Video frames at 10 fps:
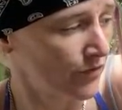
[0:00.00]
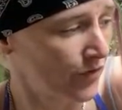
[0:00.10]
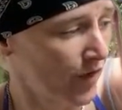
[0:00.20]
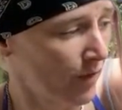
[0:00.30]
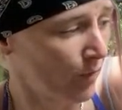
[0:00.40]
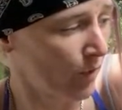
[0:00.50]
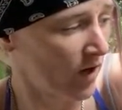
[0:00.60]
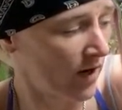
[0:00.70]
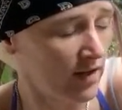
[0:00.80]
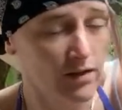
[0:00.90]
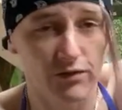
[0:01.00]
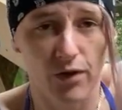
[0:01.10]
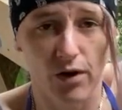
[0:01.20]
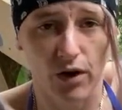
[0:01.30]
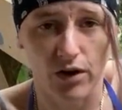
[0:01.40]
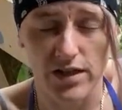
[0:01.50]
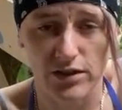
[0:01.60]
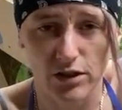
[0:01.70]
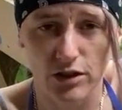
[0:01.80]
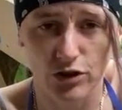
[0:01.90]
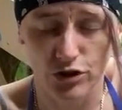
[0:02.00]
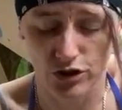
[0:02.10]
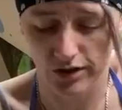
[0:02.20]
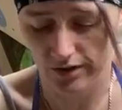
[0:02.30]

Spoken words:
from what I have researched.